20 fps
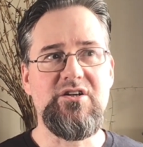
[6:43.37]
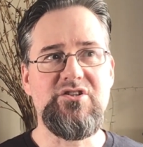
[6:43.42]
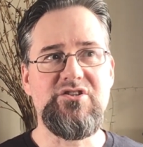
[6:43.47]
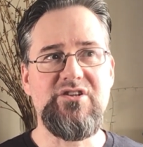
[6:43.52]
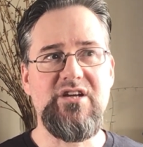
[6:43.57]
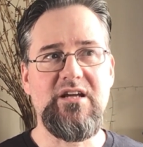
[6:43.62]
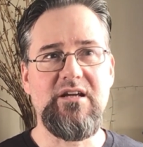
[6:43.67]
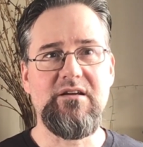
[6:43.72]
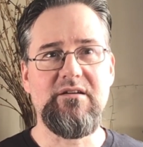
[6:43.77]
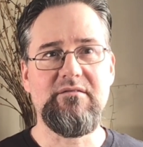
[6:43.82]

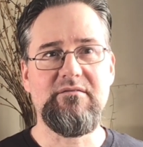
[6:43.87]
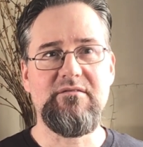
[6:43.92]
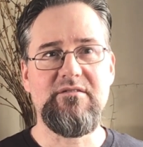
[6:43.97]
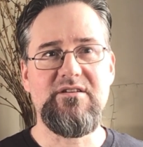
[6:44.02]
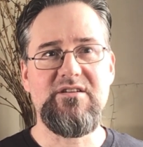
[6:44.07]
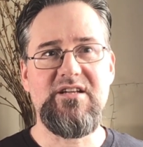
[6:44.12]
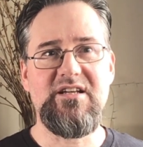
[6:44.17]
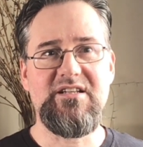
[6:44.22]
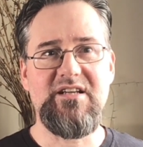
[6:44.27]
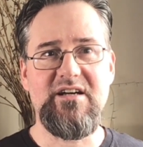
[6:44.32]
she
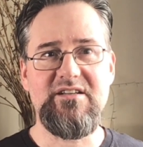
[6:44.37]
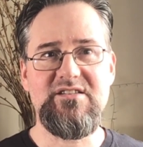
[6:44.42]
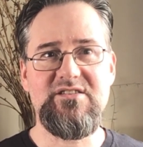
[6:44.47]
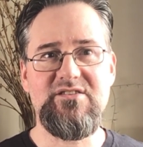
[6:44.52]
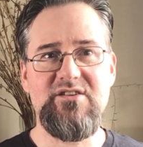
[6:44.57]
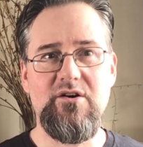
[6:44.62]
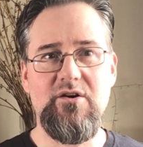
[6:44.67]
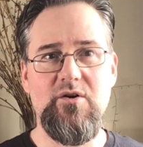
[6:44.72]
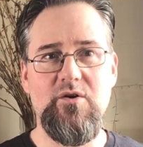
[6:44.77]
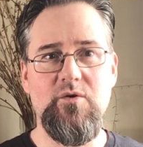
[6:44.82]
does
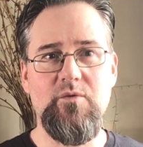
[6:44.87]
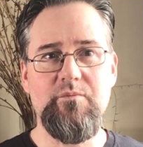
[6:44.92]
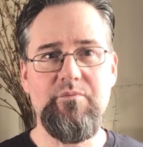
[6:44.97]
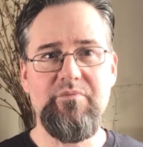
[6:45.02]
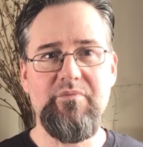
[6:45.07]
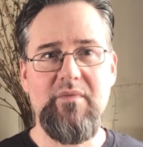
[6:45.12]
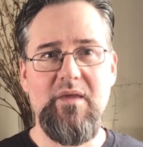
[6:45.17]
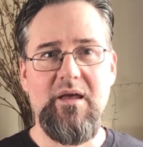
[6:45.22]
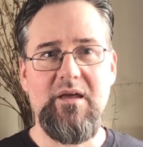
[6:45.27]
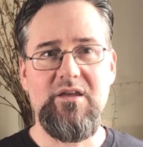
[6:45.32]
so
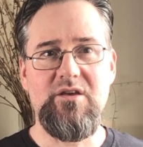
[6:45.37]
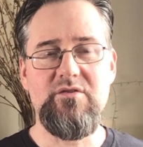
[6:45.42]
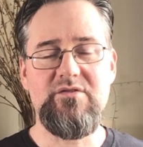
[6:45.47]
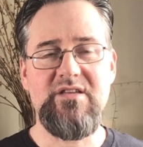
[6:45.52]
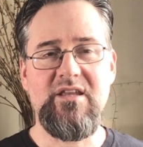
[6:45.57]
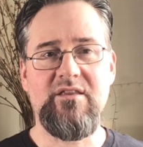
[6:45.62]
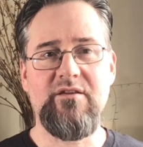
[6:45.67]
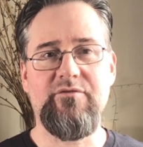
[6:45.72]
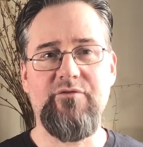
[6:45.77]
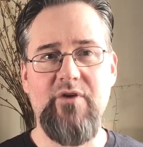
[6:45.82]

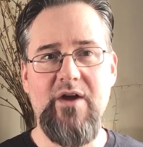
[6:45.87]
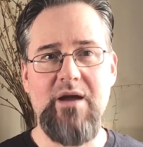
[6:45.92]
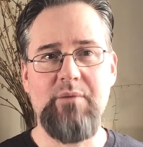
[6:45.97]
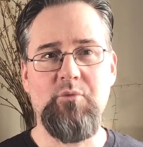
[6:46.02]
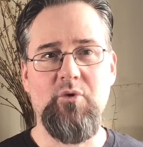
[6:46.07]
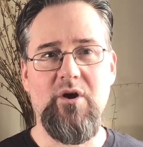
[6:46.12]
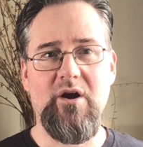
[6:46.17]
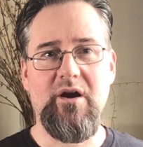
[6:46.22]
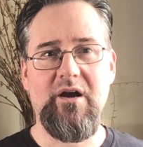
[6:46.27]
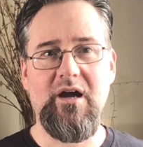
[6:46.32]
using the
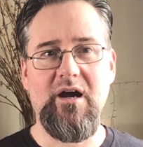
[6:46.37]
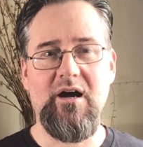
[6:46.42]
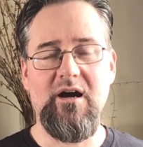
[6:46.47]
framework